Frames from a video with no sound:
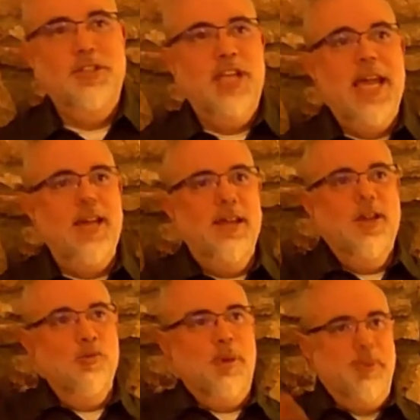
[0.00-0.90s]
take,
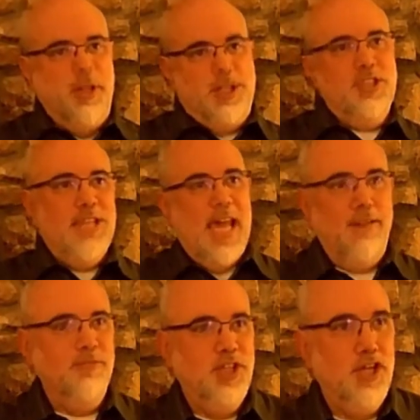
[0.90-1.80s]
remember the
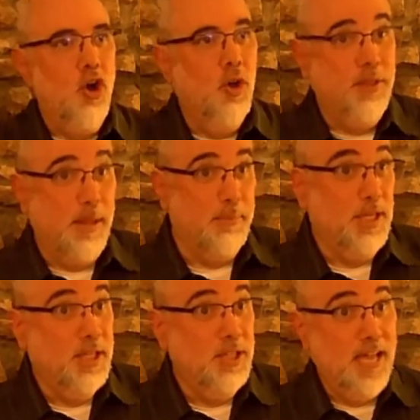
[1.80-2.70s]
staves, they called them
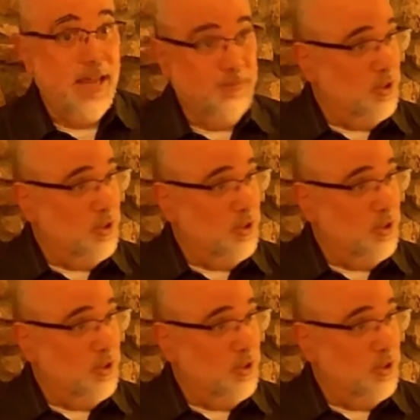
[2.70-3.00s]
staves